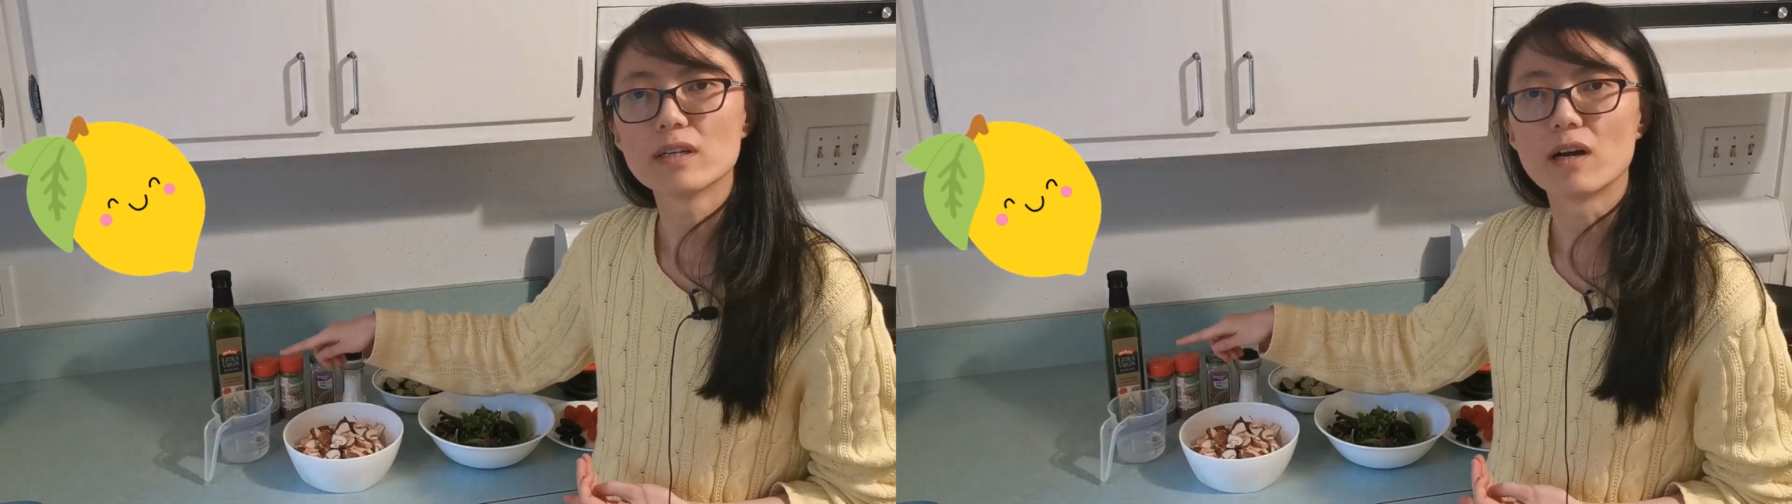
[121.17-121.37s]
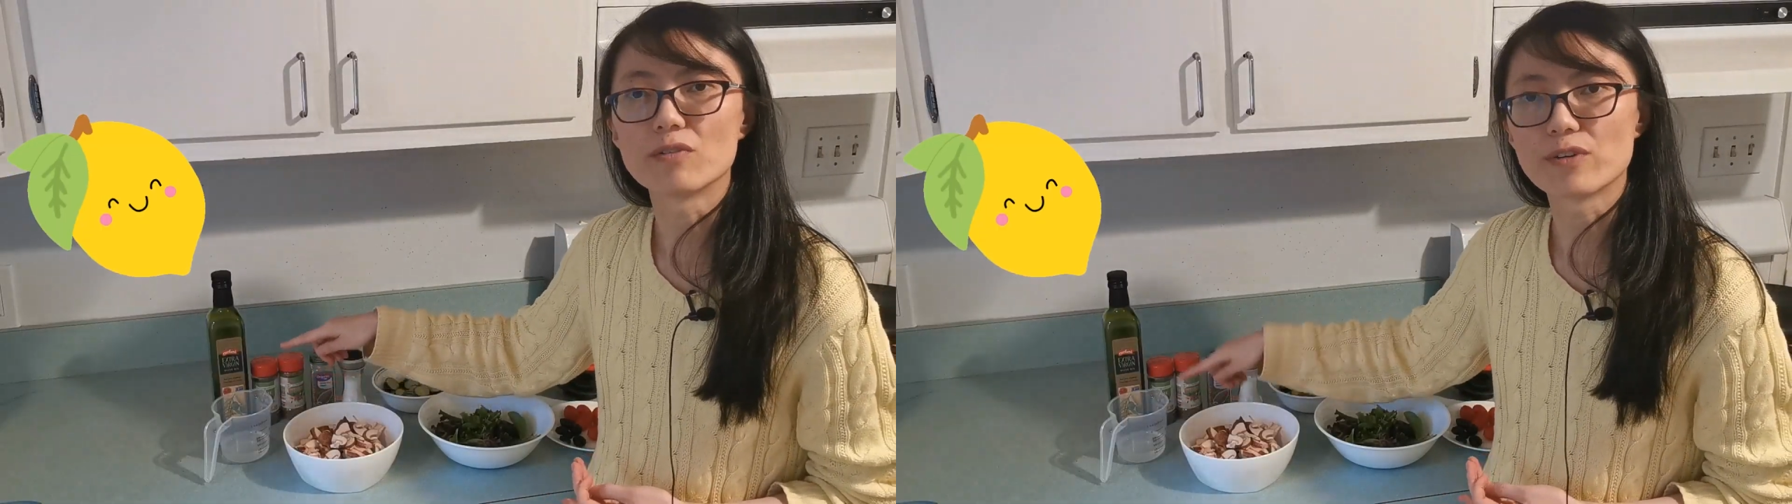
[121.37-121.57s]

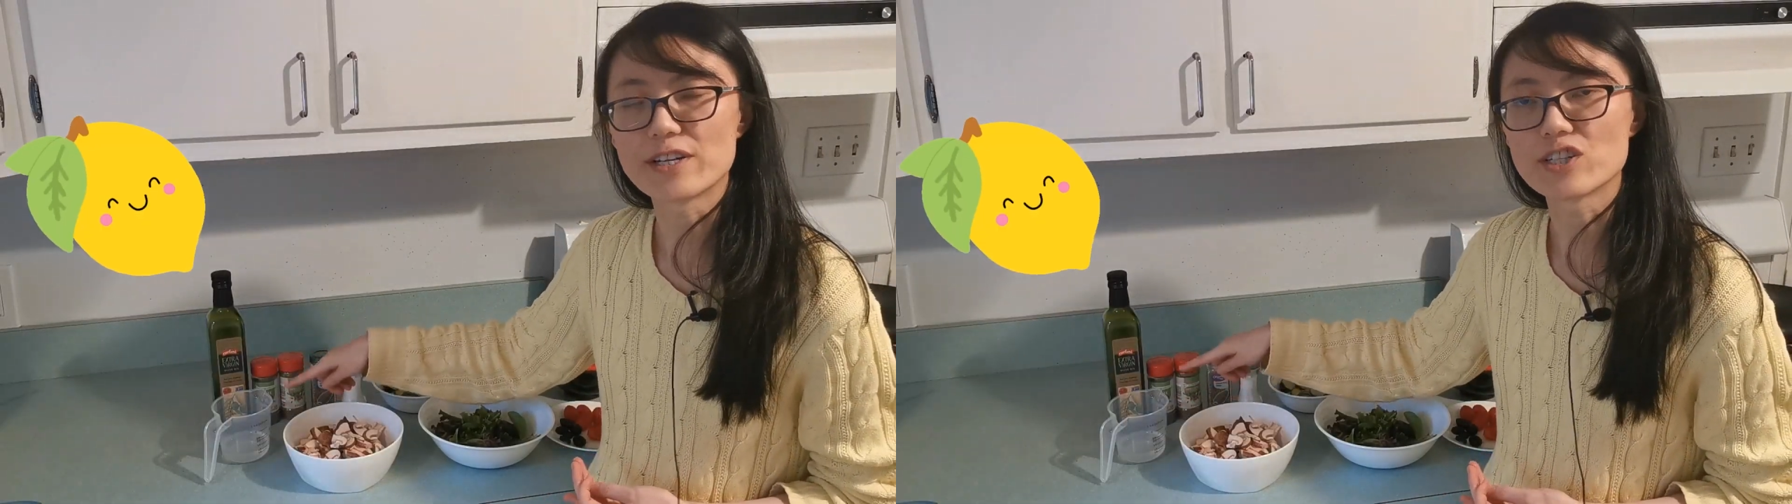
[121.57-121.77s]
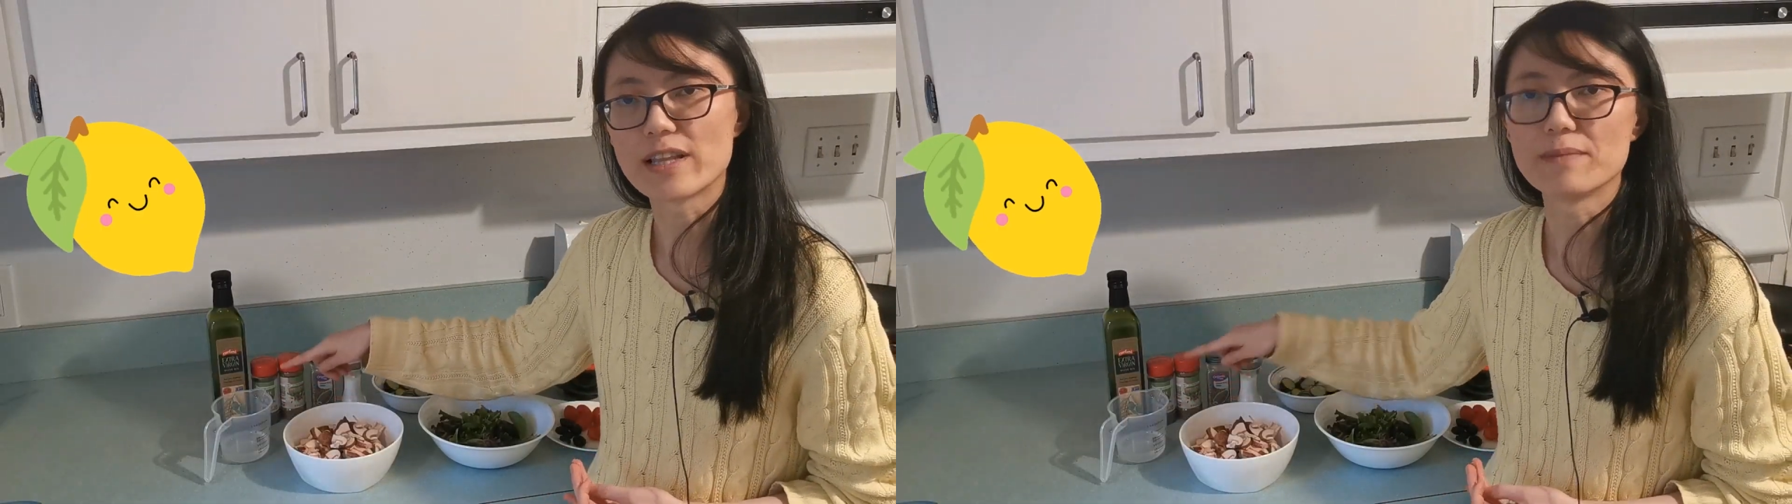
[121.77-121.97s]
of
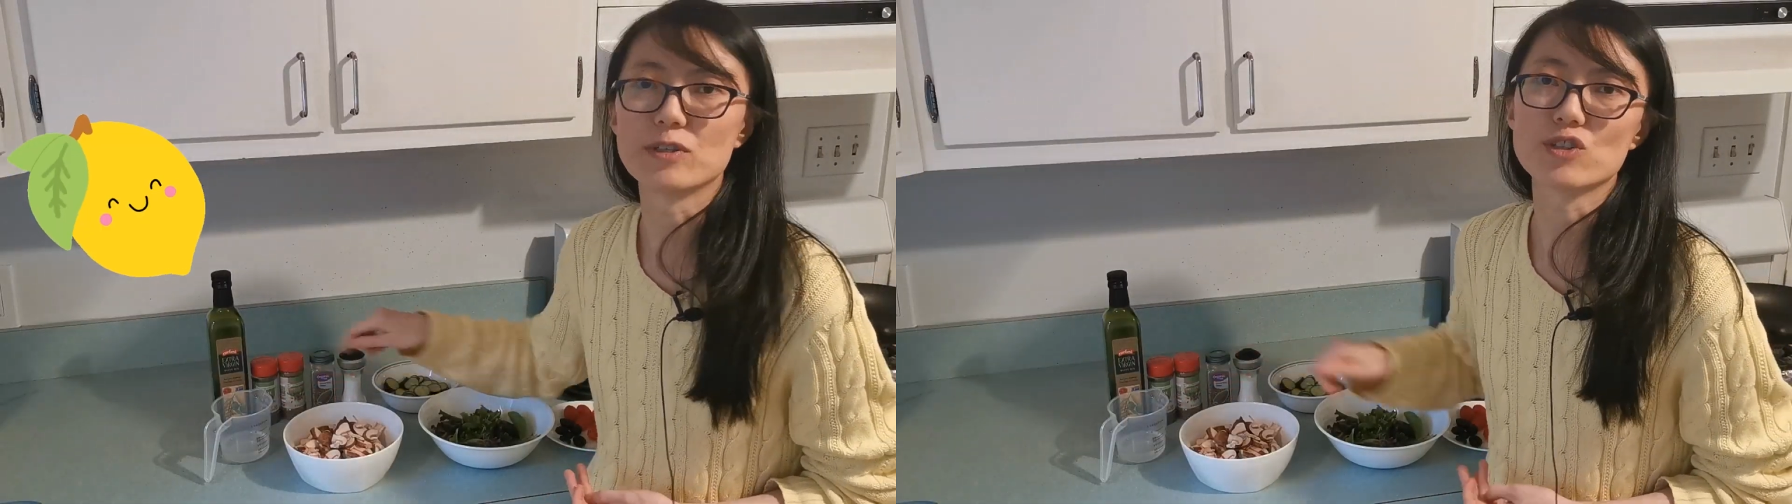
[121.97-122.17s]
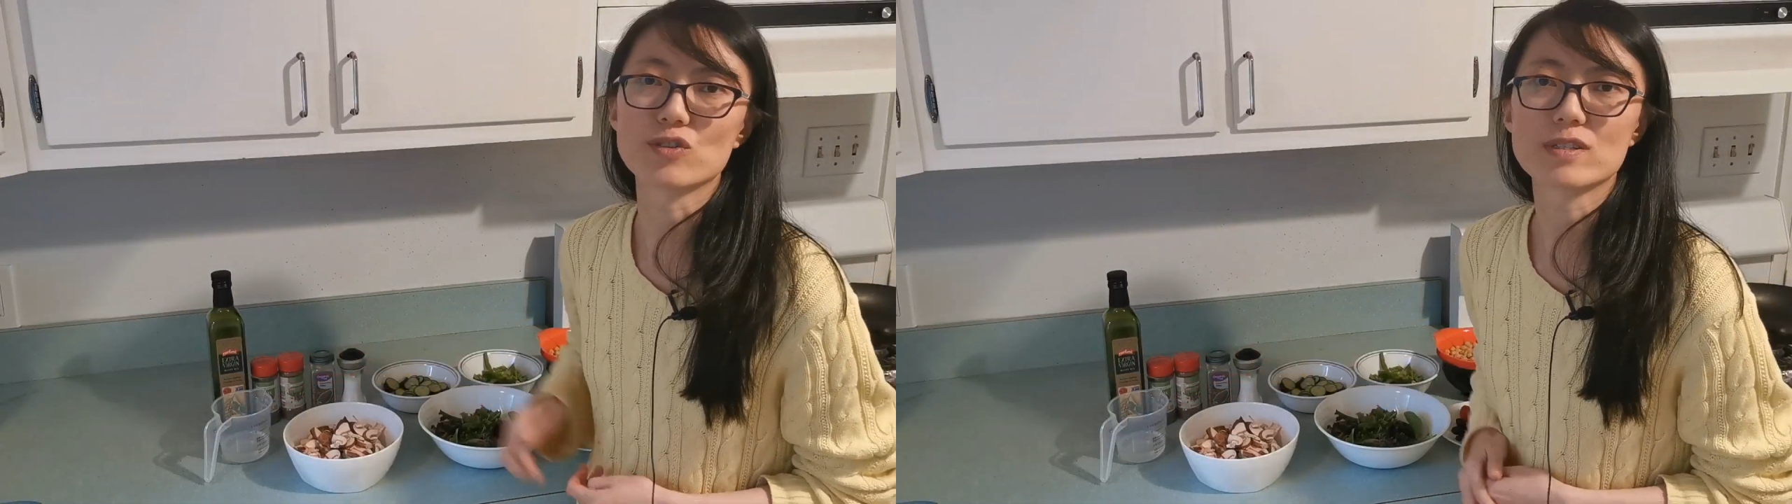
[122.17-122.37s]
fresh
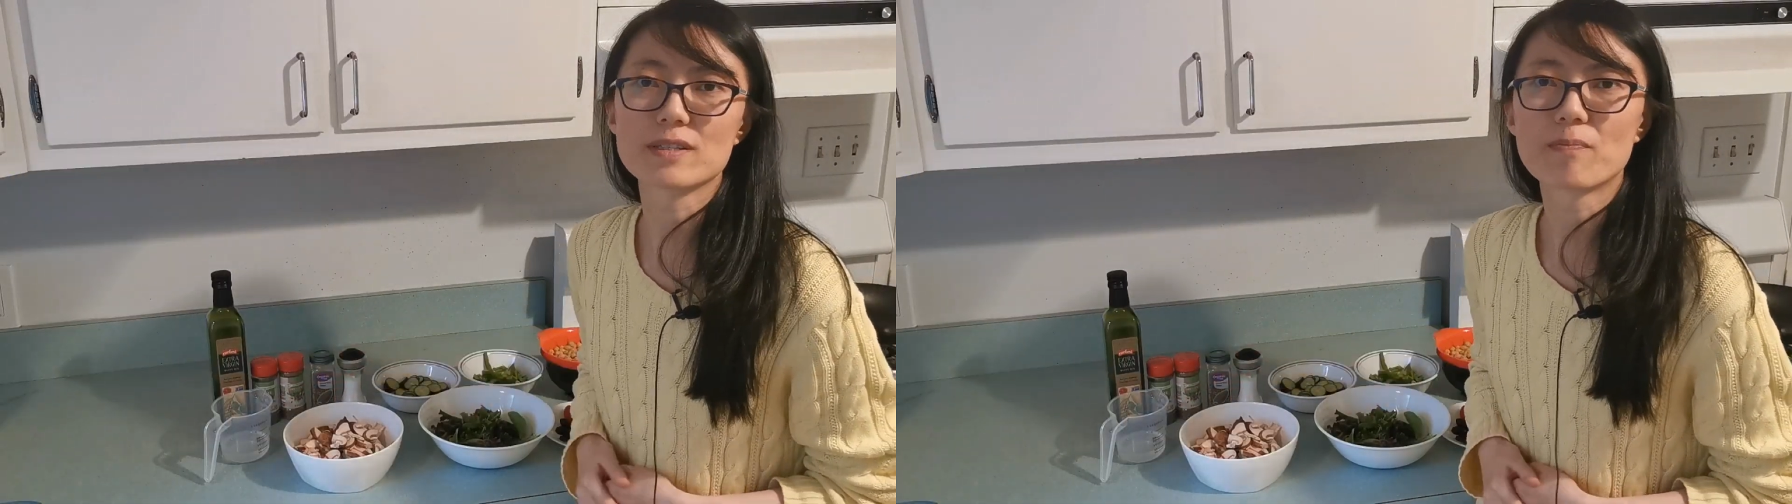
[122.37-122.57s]
lemon juice.